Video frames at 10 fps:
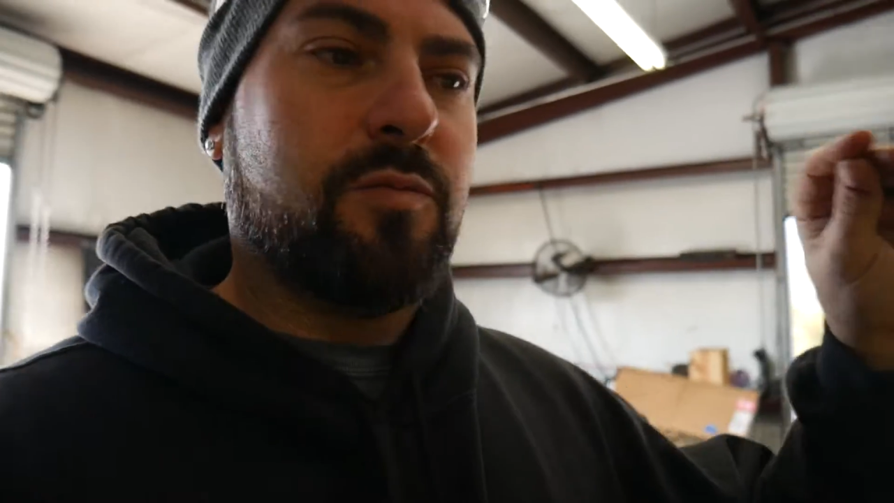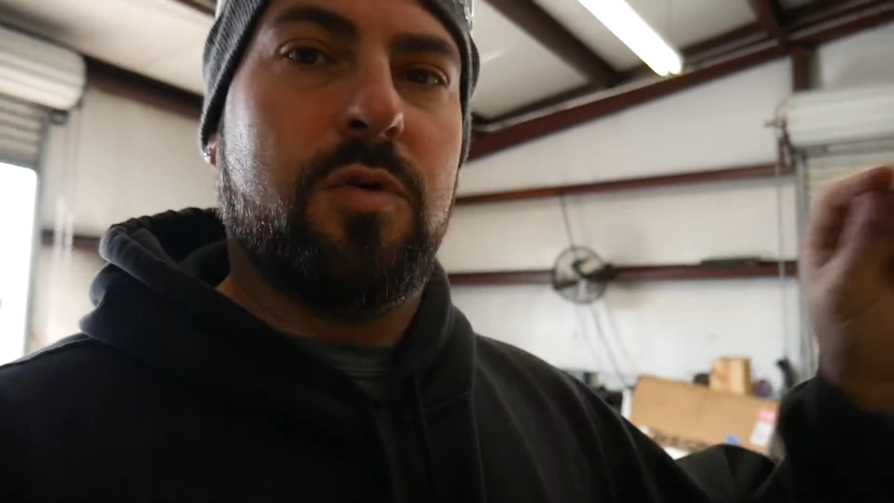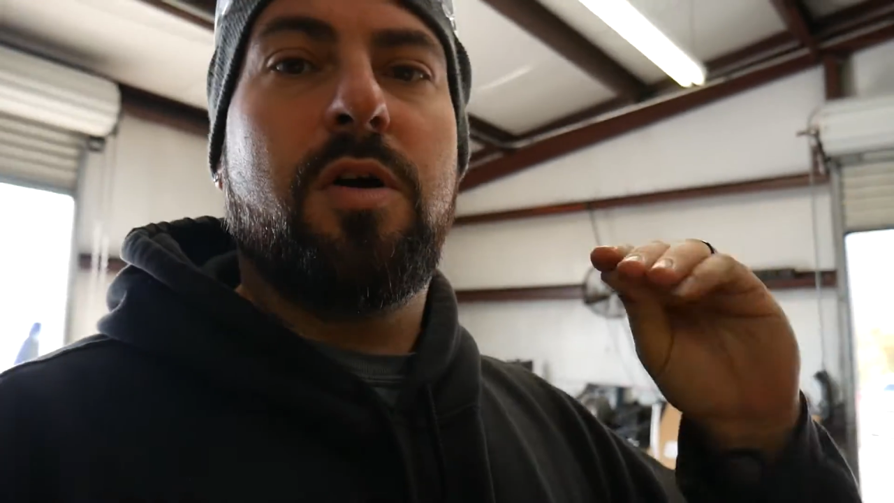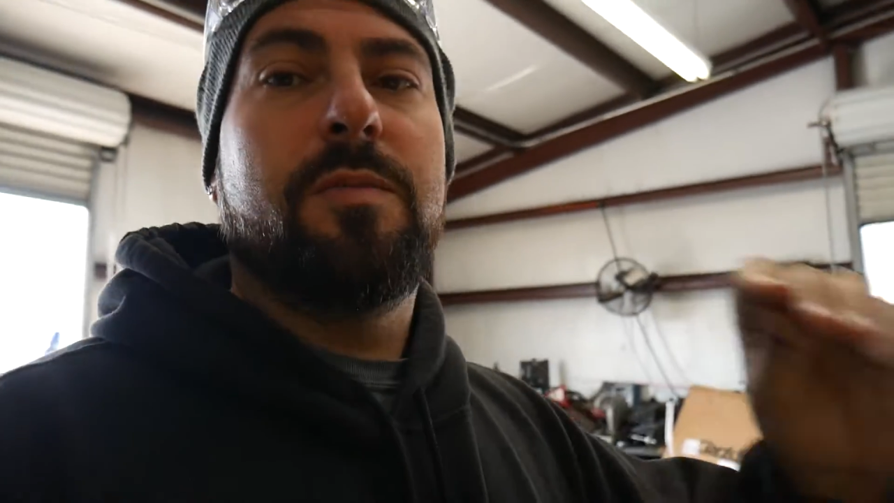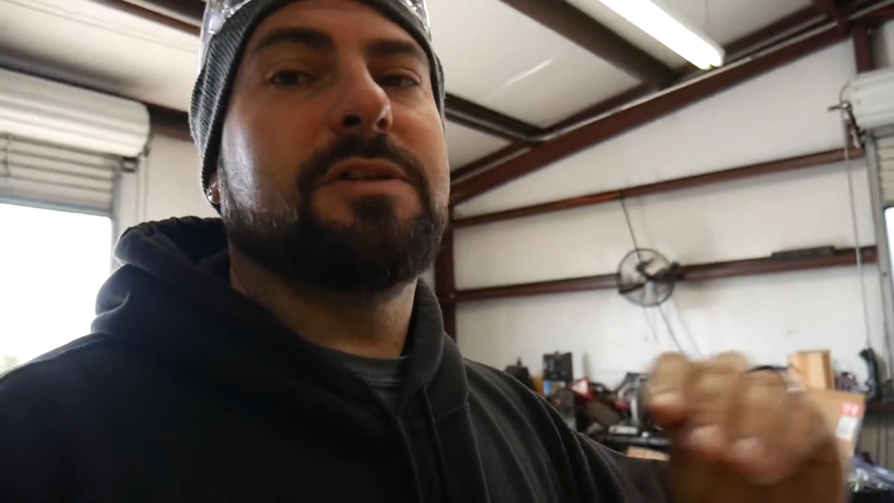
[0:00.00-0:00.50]

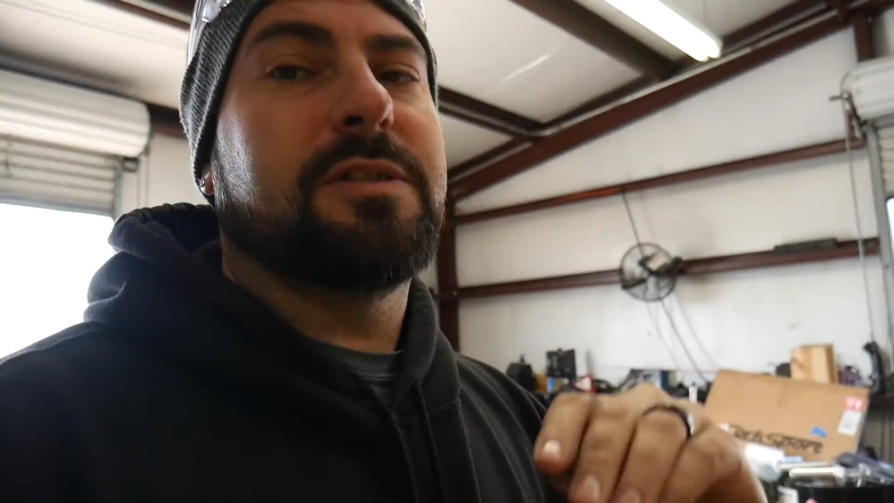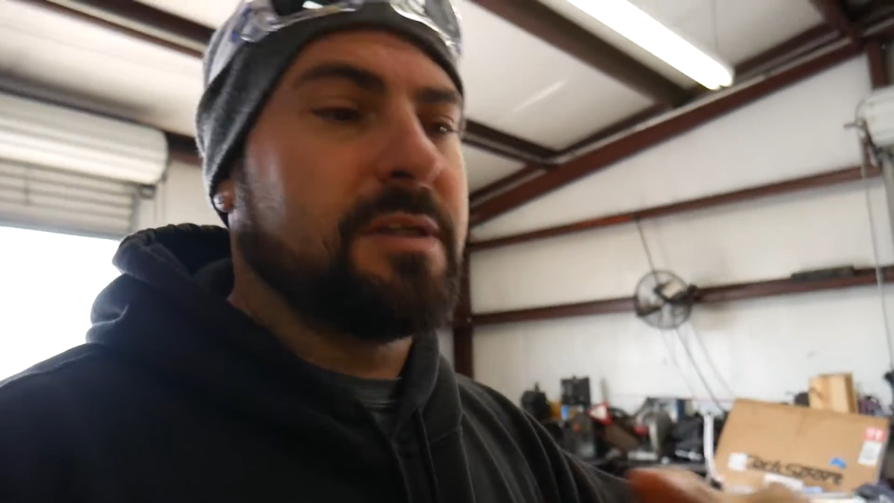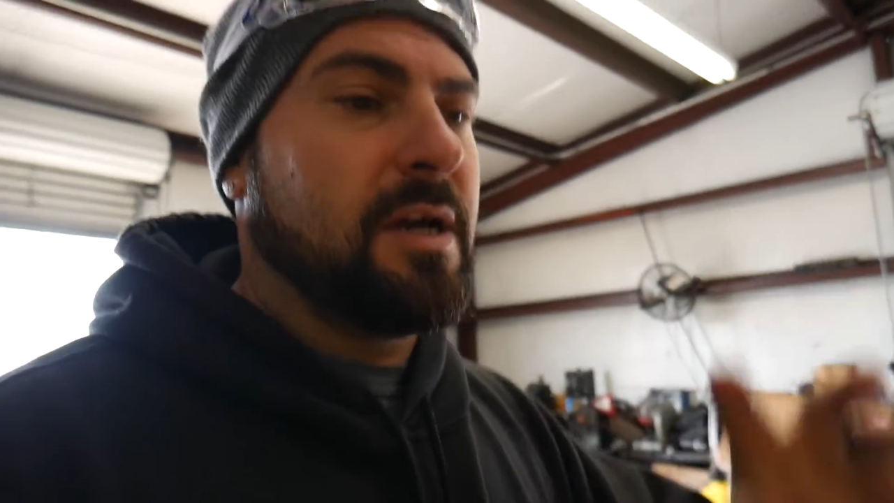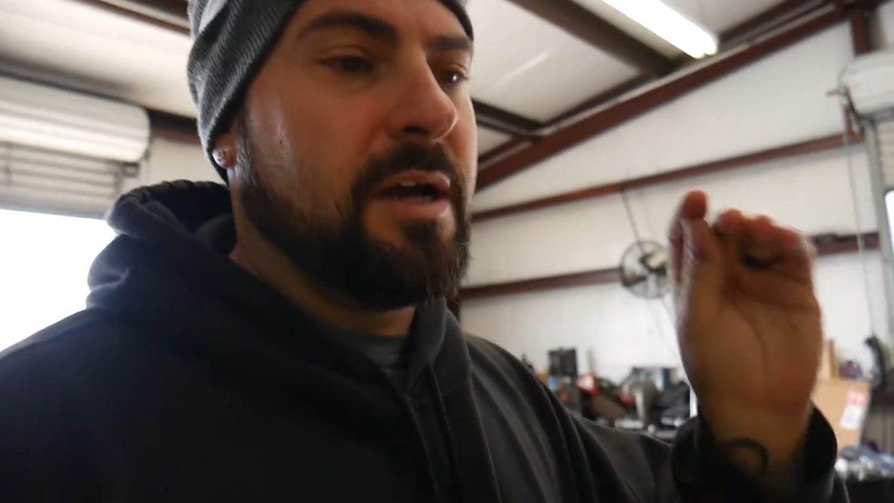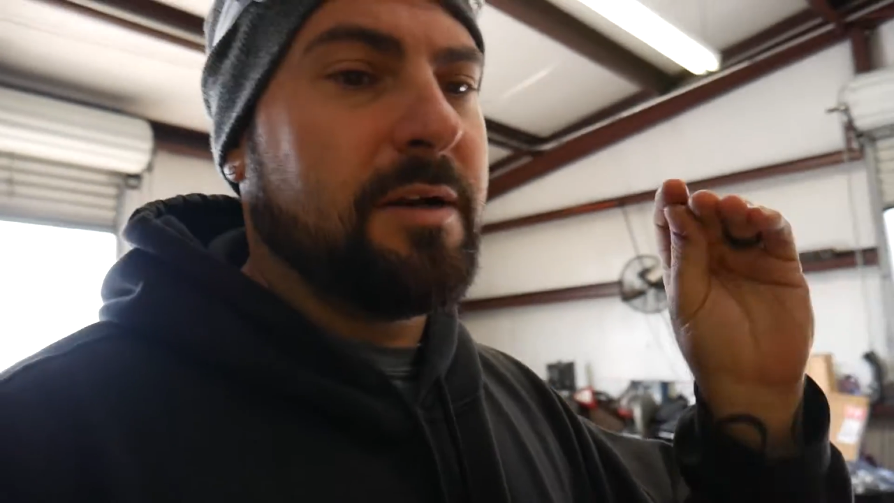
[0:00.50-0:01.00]
were almost
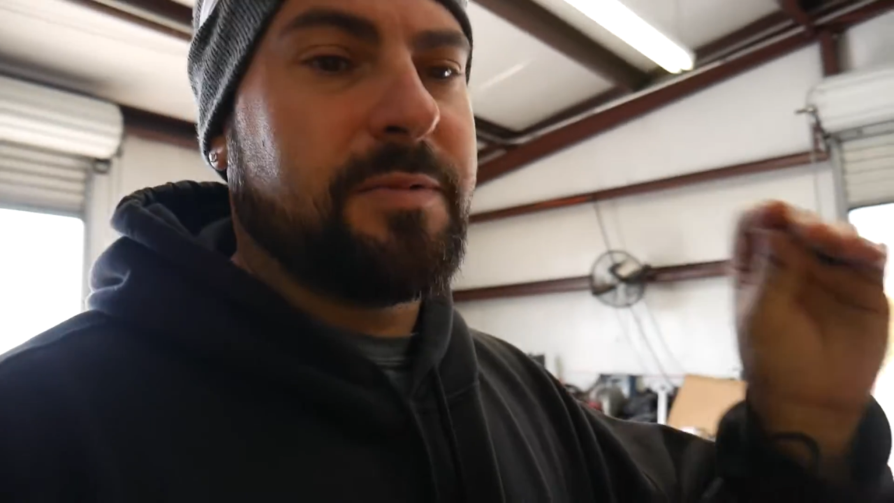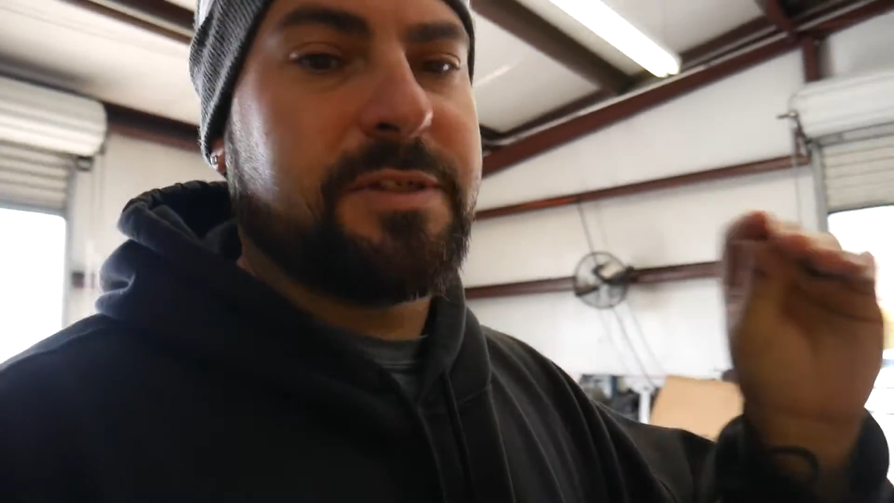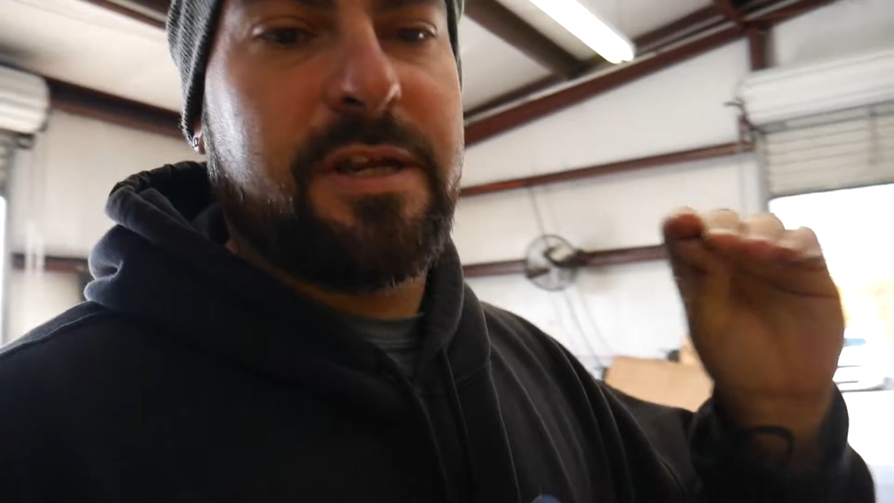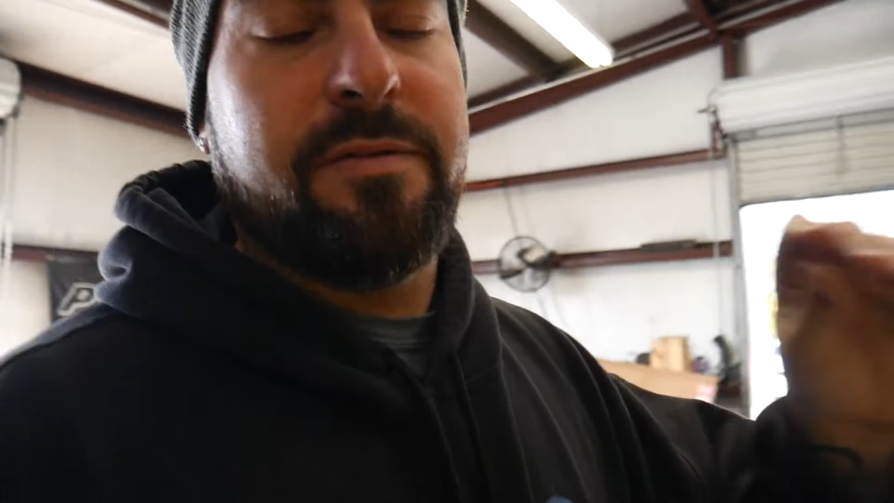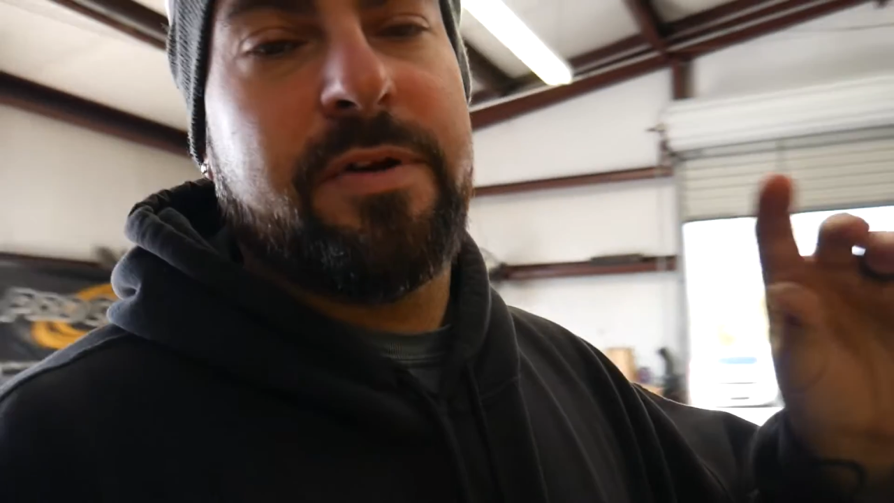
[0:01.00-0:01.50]

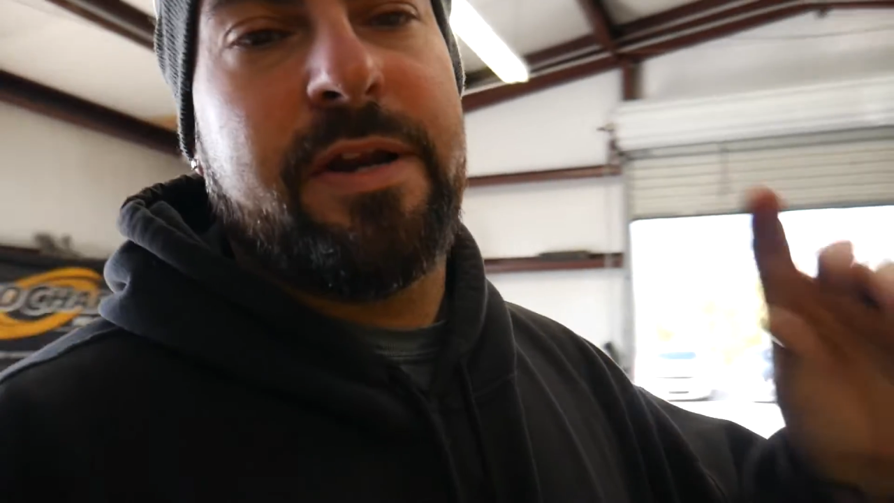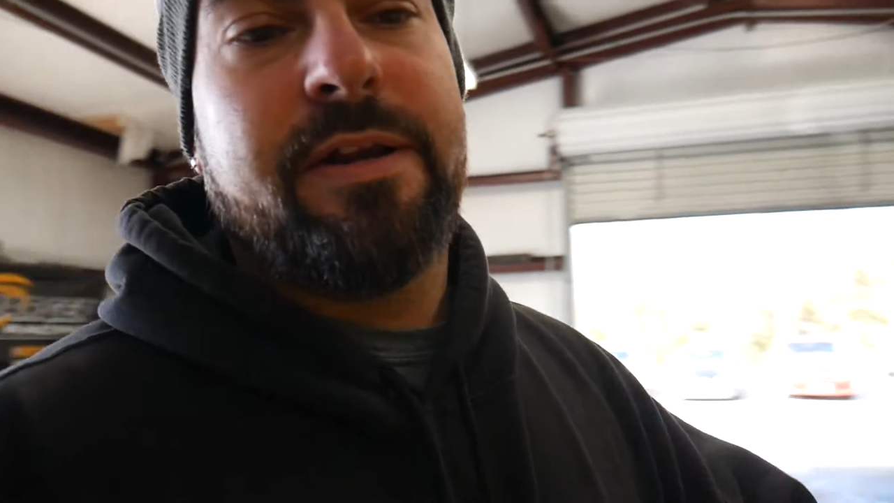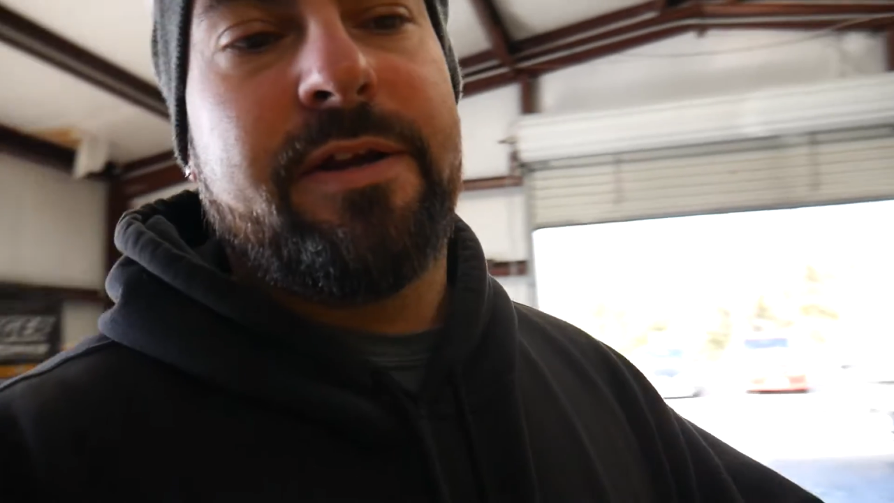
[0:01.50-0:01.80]
100% ready to